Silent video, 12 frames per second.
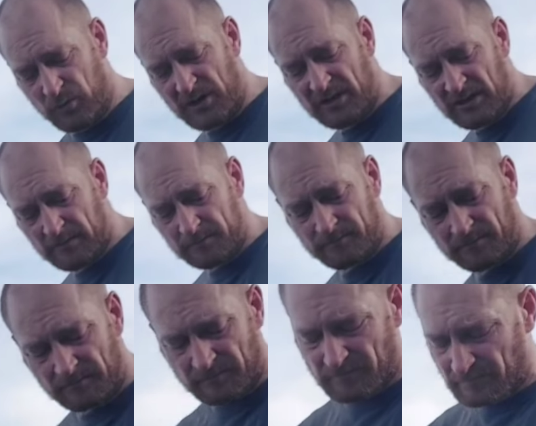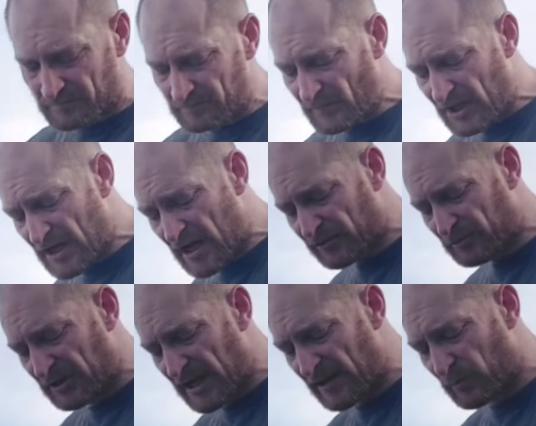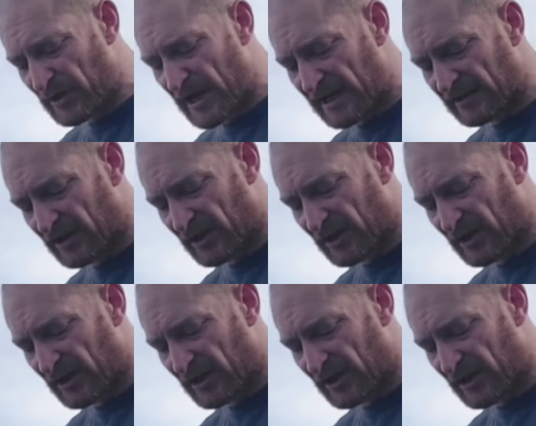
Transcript: week. Last weekend we had